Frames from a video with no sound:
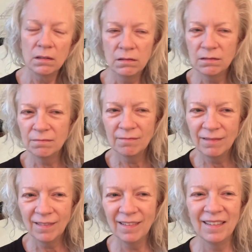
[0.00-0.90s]

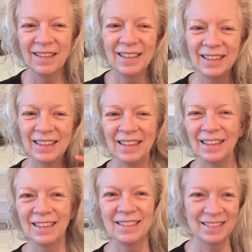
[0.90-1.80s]

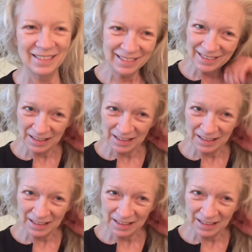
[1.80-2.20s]
No one is speaking in this clip.